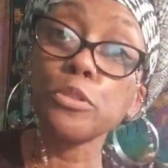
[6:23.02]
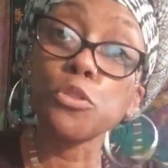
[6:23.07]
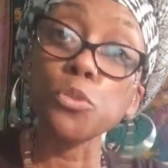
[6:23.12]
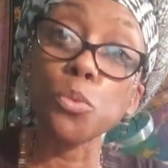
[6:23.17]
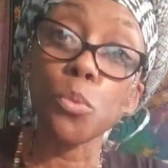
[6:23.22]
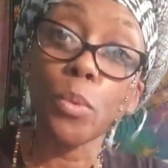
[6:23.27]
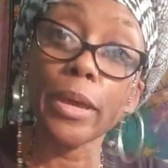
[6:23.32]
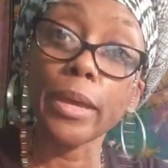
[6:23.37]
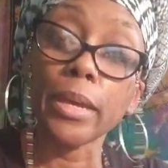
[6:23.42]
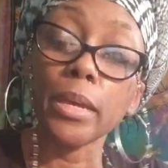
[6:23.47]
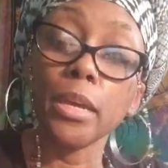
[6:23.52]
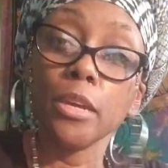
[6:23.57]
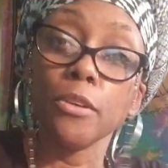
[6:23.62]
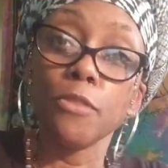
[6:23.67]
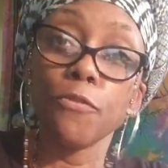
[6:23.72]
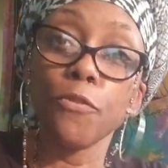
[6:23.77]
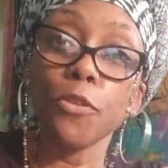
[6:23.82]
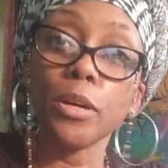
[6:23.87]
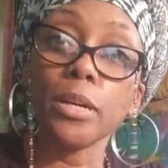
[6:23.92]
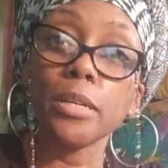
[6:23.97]
way
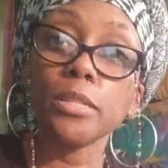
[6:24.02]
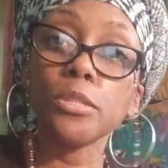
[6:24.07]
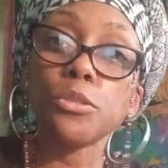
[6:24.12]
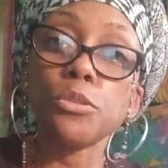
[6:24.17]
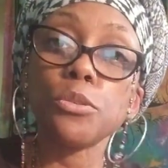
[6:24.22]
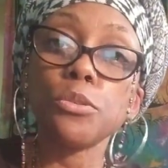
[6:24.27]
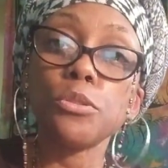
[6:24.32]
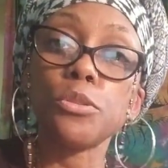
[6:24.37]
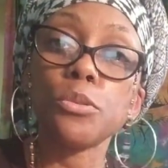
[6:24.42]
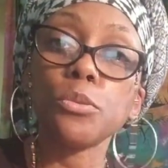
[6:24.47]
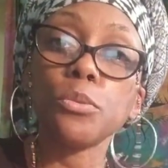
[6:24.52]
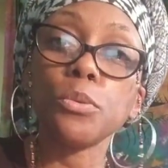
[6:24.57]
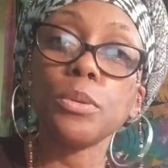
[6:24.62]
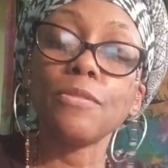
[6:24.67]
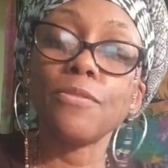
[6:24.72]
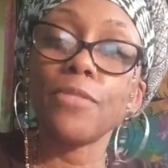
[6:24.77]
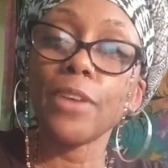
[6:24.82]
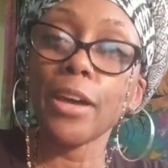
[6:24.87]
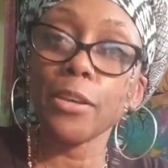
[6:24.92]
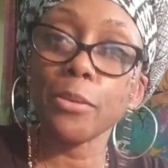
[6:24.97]
for us to
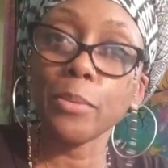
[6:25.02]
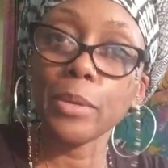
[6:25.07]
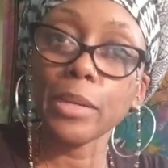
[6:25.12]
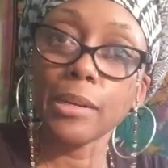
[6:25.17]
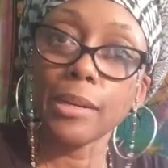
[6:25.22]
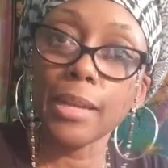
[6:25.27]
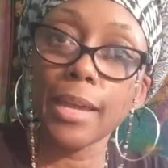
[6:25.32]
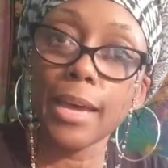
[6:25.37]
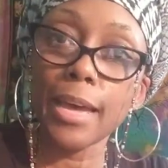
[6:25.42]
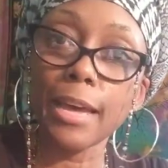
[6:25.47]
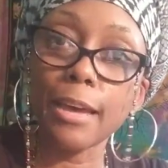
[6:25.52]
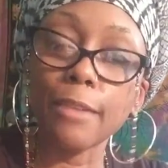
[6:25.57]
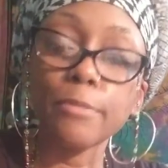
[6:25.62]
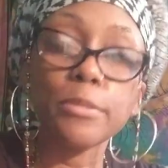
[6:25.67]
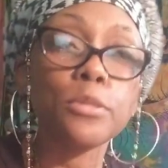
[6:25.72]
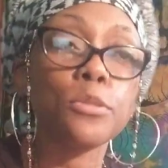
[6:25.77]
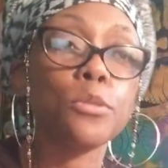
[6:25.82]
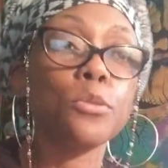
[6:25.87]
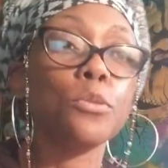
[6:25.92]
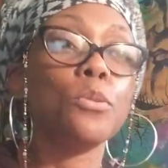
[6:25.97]
evaluate our
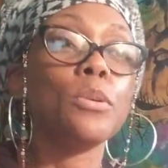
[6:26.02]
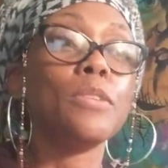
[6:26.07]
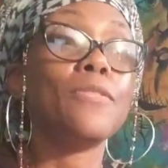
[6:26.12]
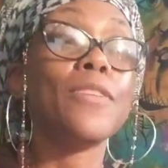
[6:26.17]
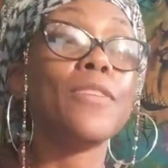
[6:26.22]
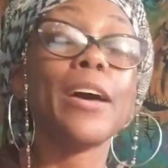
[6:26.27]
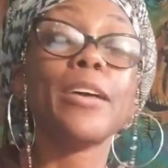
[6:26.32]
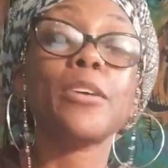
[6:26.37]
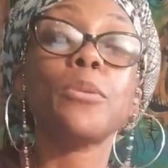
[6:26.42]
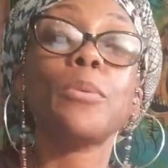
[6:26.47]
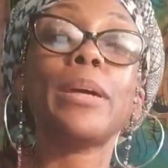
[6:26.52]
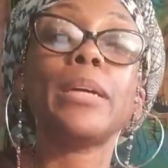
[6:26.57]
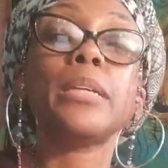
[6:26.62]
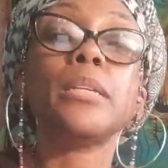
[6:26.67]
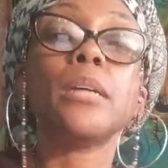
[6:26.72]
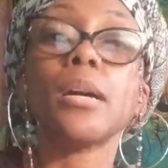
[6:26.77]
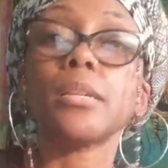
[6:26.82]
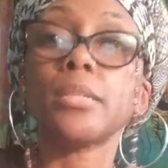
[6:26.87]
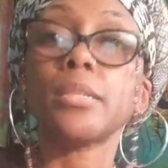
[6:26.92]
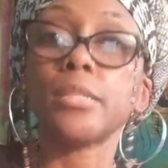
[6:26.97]
lives, to evaluate
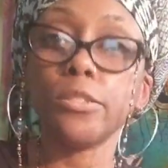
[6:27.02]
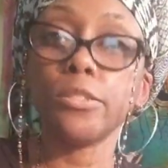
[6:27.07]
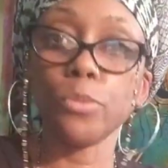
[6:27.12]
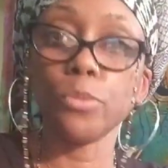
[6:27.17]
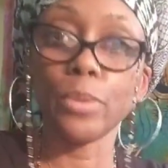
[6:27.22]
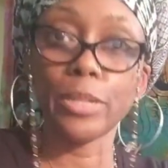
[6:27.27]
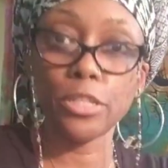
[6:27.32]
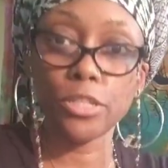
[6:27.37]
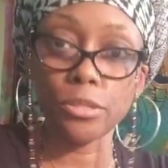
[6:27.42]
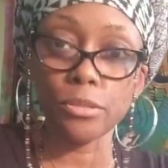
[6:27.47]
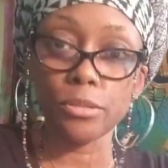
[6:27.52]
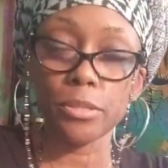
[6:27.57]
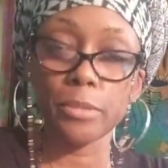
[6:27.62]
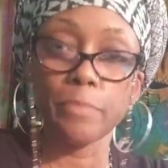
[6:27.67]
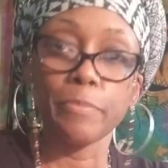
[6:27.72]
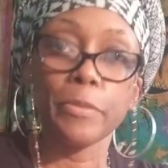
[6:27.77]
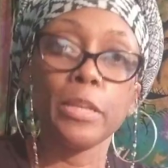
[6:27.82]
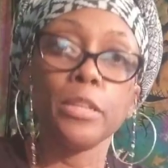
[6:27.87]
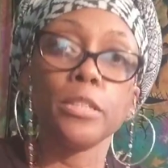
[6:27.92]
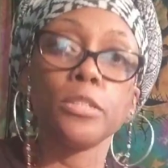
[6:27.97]
our situations,
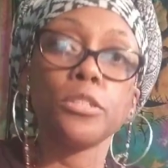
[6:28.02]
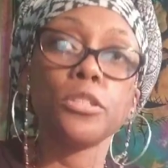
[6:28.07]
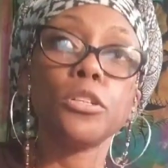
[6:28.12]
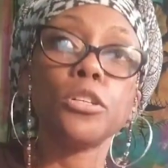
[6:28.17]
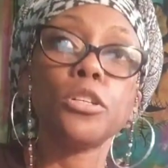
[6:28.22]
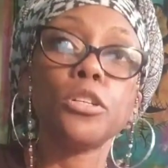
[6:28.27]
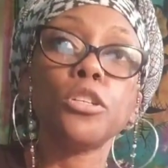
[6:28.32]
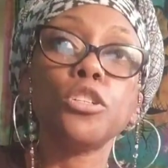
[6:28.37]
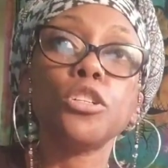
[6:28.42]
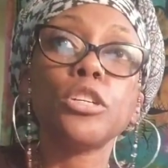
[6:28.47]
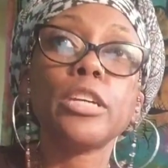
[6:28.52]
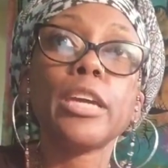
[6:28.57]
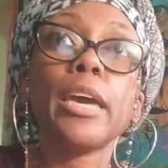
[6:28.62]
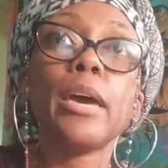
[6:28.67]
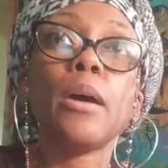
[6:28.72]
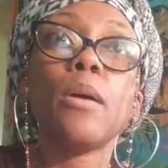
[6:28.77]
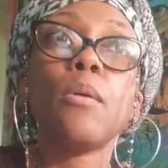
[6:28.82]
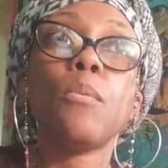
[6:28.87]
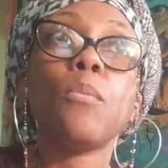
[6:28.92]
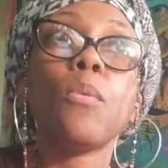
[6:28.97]
to look
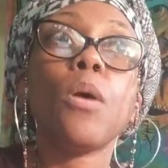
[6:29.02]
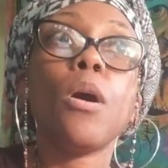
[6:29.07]
at